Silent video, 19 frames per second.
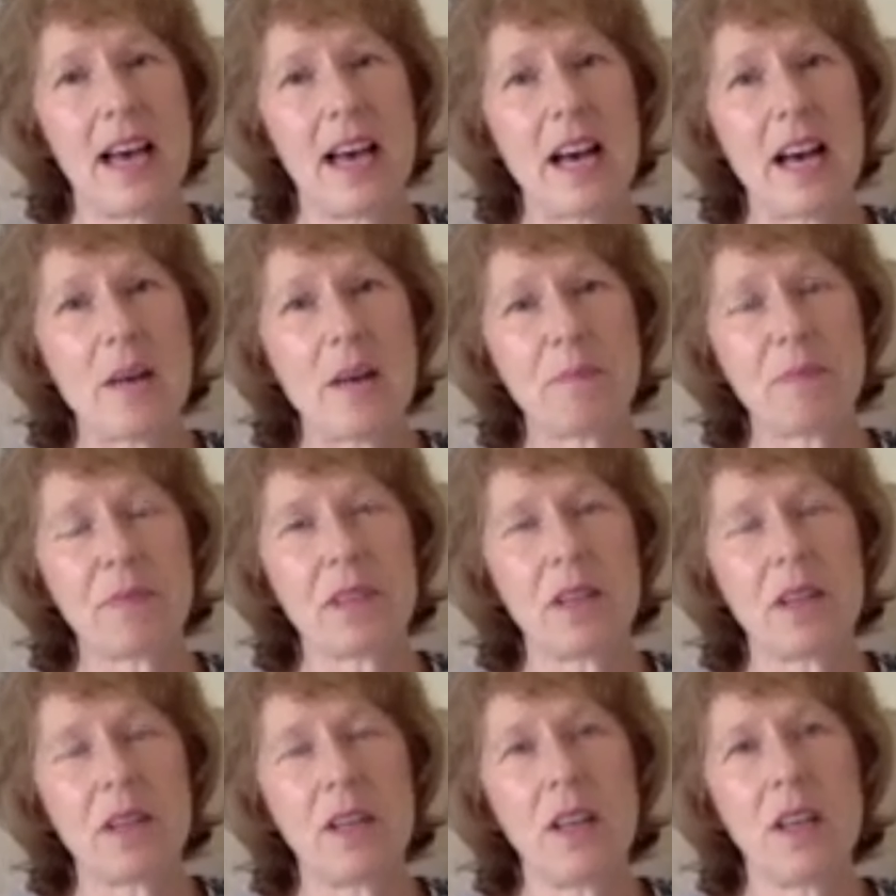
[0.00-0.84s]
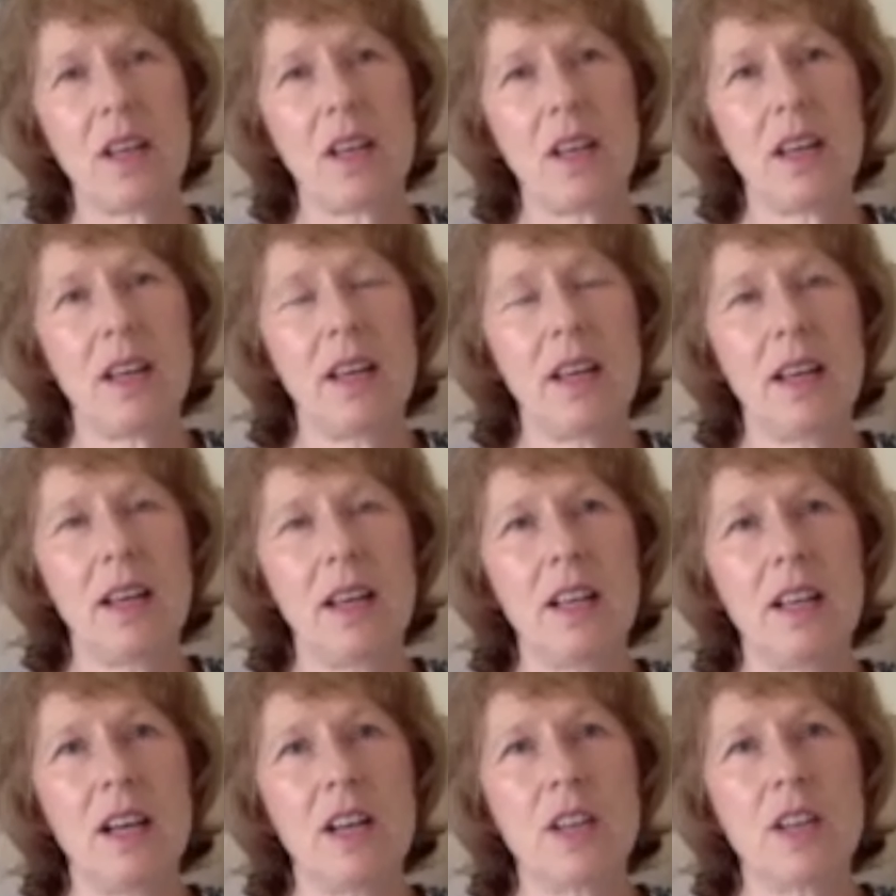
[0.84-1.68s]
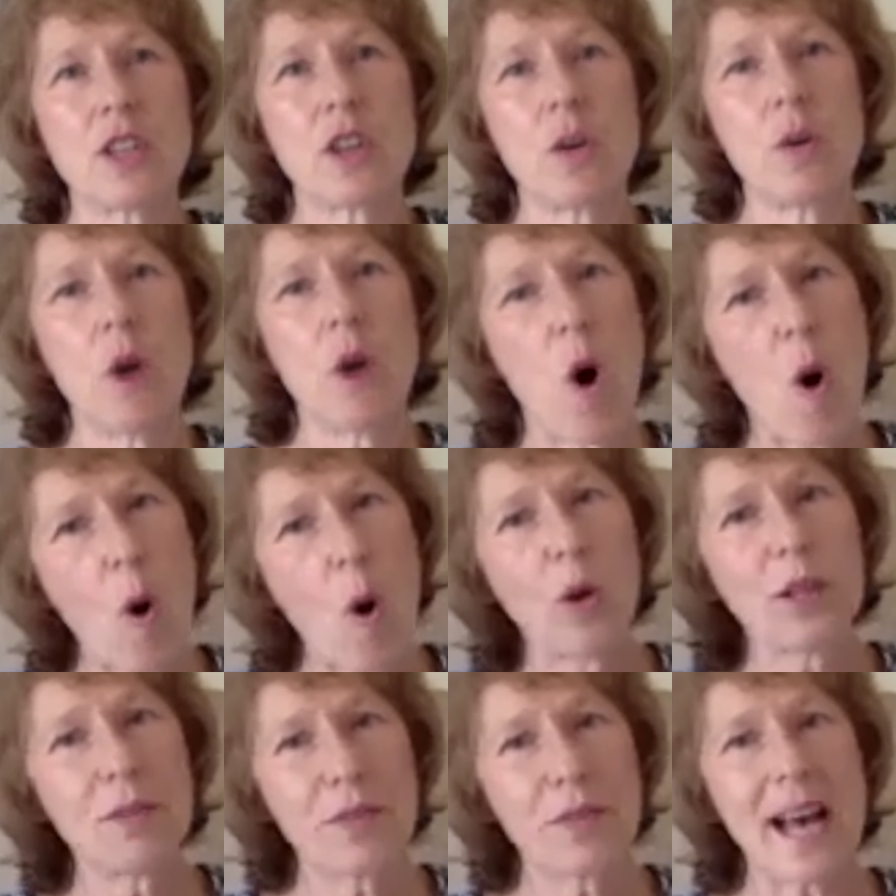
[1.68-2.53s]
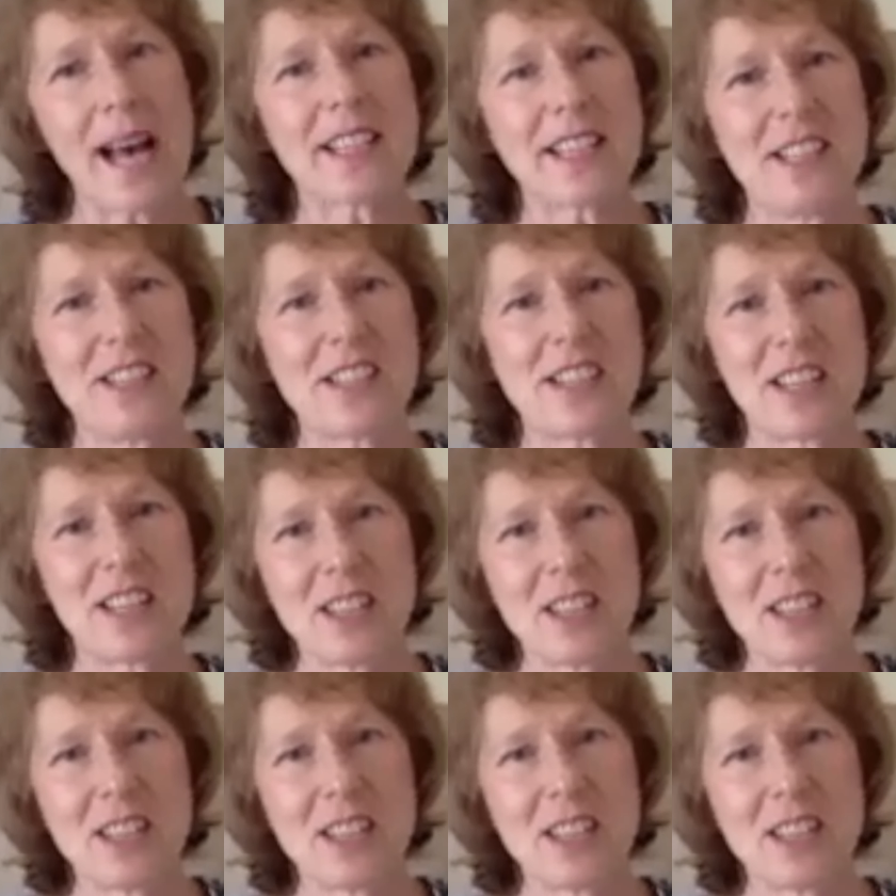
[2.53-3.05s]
Um, mm so all of that is